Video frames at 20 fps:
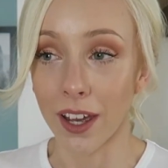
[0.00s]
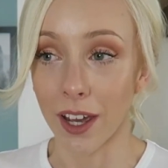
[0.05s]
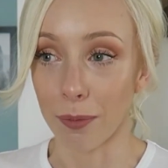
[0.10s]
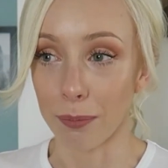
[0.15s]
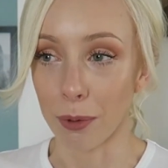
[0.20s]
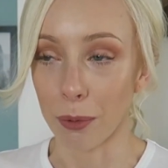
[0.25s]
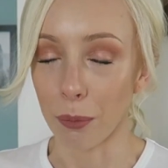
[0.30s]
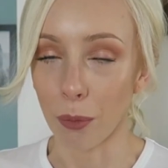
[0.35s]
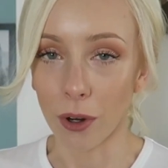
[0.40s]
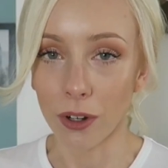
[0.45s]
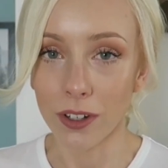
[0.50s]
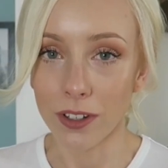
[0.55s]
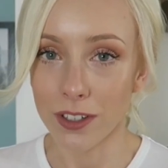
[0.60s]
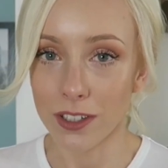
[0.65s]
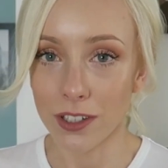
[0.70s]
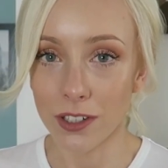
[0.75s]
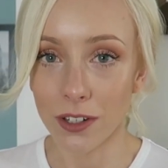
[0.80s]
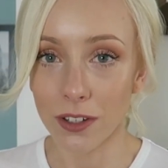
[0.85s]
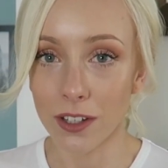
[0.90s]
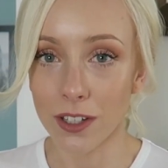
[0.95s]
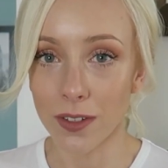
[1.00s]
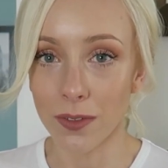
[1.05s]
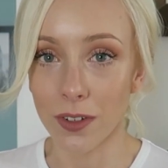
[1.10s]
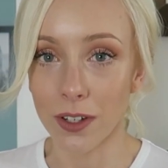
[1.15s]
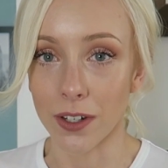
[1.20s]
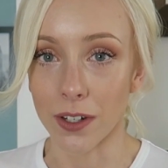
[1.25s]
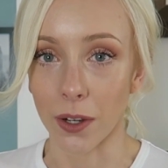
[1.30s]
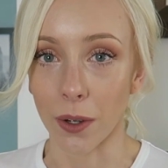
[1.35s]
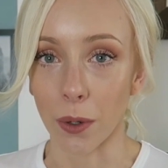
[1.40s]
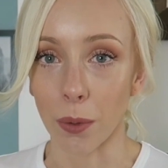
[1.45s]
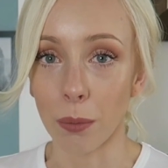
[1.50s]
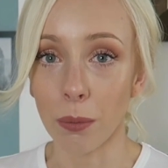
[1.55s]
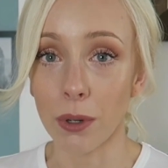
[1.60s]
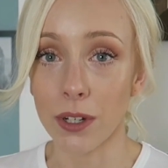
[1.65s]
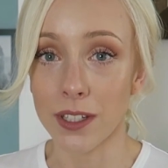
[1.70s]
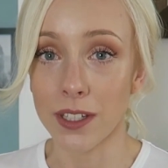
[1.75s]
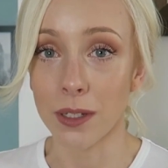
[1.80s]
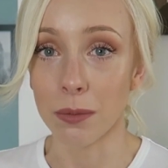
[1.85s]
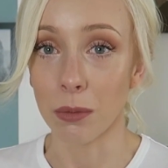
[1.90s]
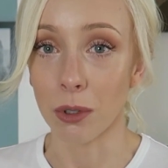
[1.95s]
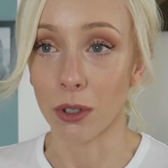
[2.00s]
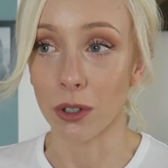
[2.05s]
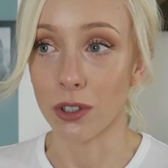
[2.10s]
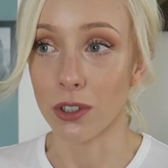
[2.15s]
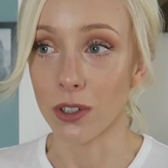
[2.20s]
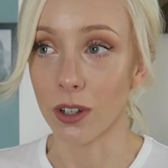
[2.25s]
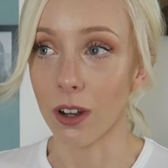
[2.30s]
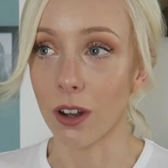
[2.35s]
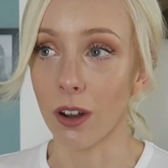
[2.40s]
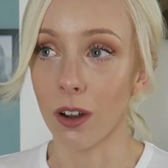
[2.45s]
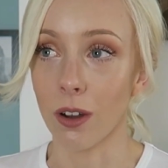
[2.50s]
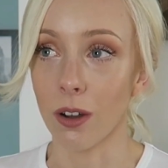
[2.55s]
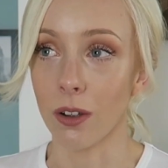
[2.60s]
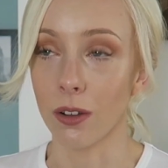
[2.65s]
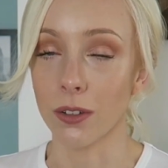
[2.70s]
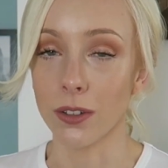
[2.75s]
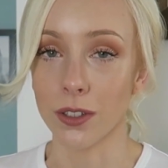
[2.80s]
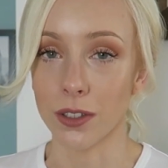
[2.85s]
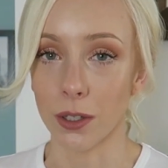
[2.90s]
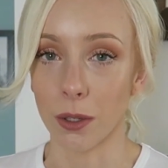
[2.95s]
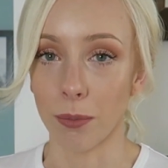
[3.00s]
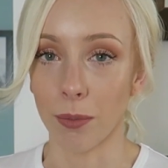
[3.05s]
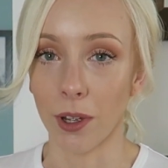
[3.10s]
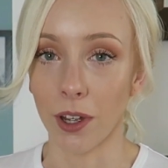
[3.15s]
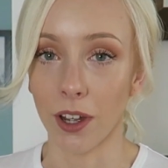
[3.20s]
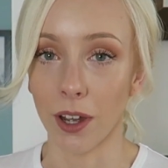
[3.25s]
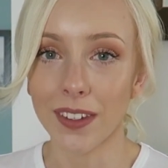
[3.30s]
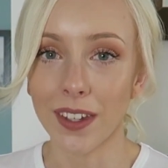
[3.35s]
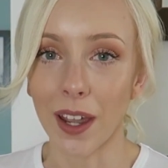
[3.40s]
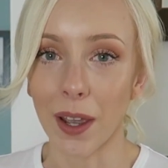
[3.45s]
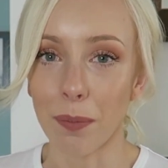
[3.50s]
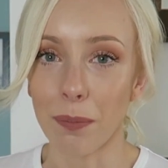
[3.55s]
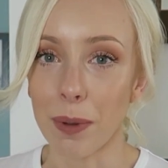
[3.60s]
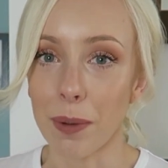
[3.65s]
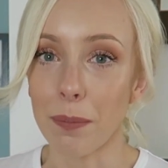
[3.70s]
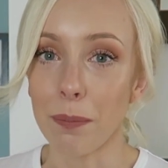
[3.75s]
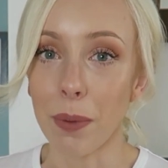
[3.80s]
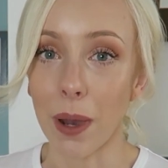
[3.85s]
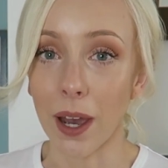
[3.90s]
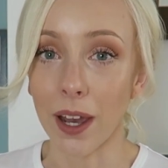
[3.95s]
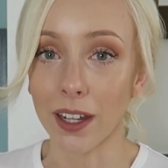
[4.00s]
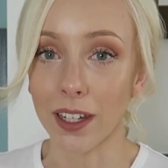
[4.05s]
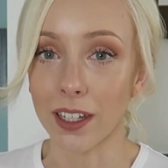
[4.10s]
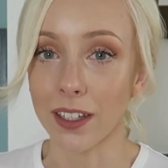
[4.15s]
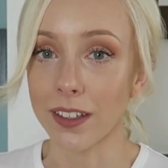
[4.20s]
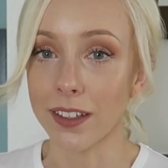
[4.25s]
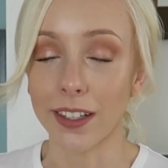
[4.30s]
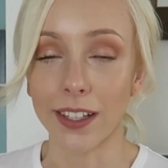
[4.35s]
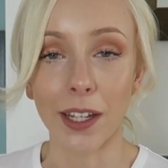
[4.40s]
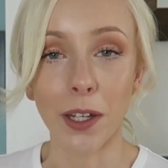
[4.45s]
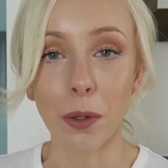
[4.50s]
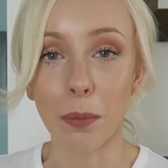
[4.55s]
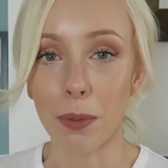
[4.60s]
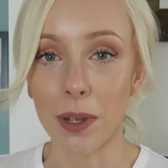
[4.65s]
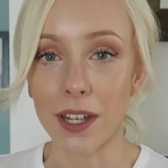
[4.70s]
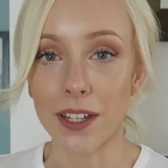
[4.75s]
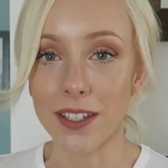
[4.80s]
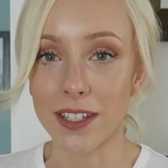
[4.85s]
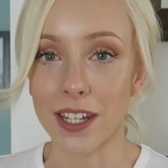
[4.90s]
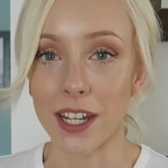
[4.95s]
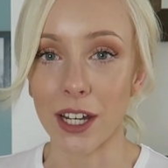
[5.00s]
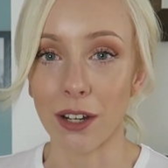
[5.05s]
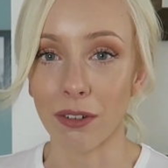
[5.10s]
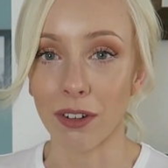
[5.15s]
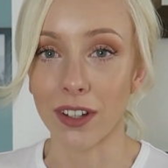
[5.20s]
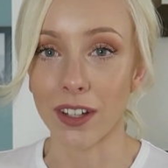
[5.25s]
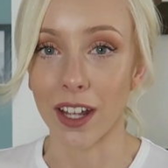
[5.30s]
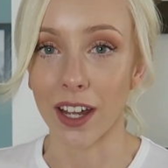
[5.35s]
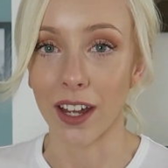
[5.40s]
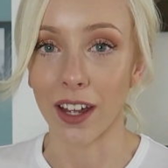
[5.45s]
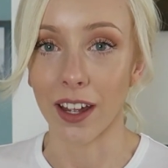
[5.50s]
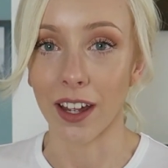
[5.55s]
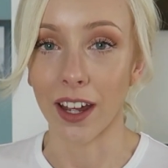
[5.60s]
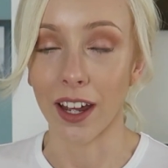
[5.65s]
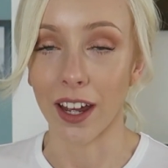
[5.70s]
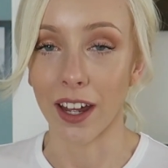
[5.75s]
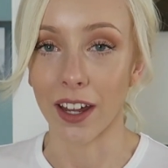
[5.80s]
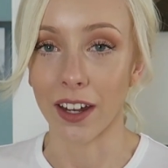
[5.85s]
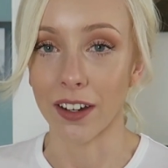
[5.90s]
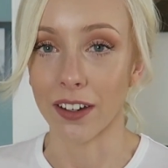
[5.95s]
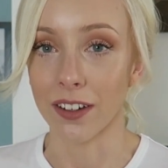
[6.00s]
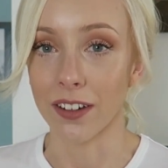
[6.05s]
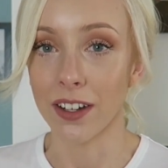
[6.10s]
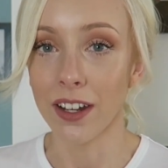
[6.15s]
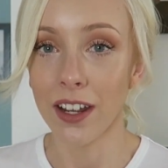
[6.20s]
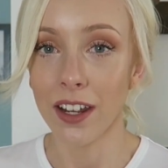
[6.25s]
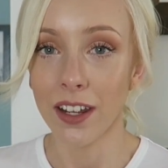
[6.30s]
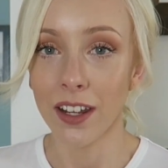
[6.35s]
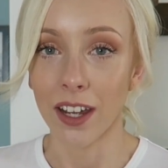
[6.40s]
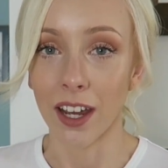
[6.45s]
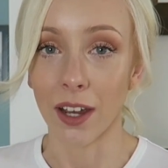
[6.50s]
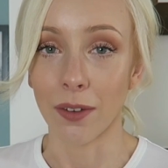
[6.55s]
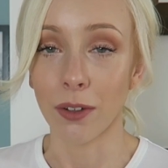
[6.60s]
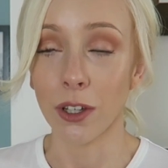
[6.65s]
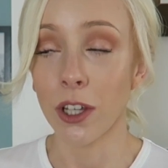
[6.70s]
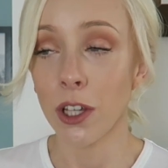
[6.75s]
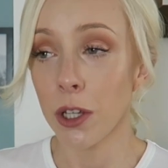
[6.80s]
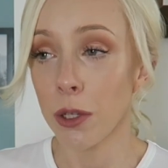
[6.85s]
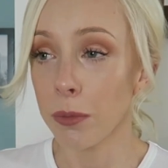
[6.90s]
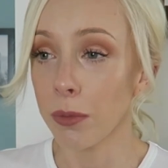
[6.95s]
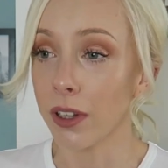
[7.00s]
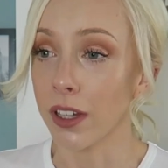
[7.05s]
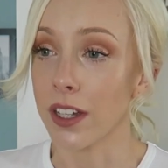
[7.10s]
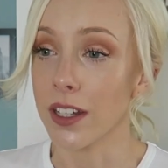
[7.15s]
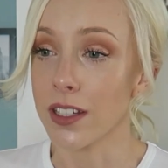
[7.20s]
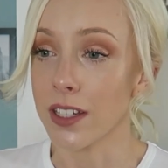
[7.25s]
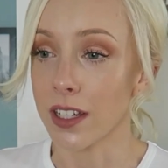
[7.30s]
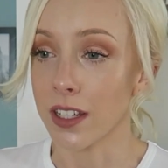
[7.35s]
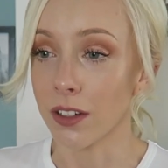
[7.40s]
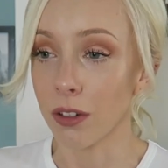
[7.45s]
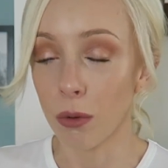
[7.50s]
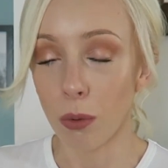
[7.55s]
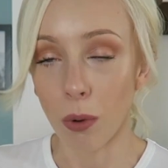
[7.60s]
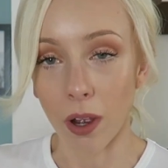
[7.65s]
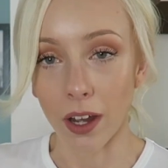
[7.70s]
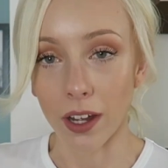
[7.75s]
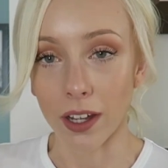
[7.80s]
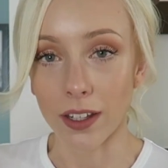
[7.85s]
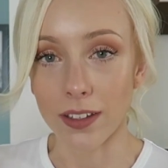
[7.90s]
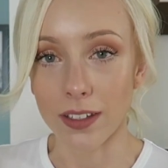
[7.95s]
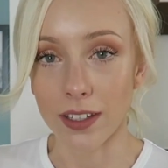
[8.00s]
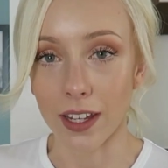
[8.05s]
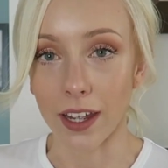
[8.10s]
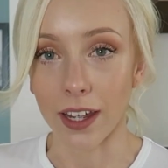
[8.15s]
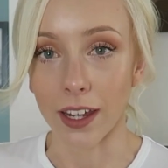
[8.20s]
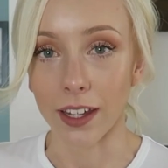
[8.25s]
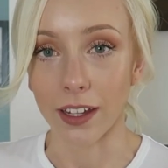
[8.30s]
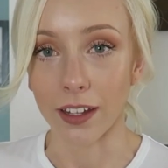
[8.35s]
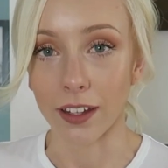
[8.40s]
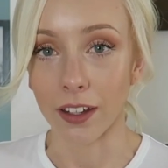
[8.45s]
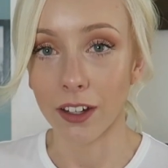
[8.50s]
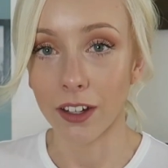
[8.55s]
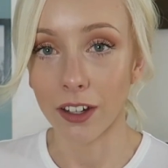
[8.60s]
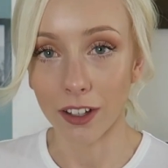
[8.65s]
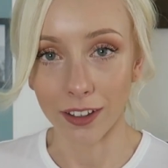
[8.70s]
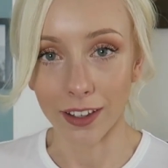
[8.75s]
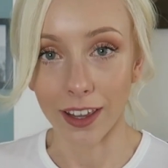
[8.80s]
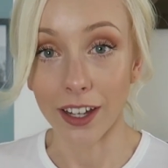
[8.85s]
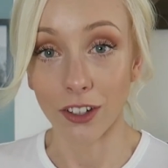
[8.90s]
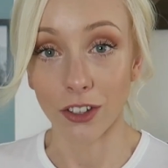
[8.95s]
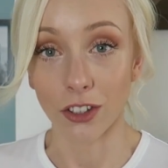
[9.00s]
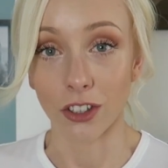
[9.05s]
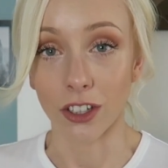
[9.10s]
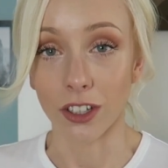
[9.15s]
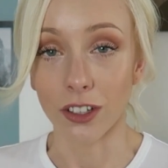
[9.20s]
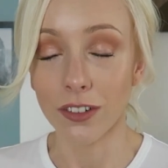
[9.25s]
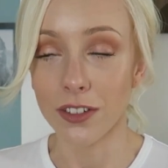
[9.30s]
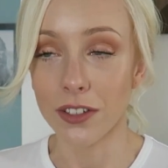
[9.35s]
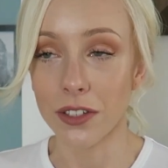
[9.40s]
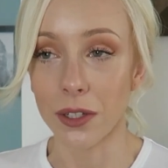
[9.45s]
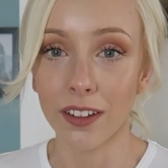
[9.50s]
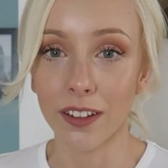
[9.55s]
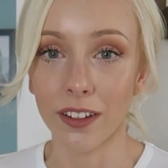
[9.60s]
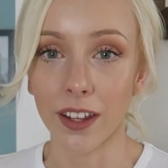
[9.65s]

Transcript: I've been wanting to do this video pretty much all summer. I've been buying little bits here and there and I've accumulated quite a collection.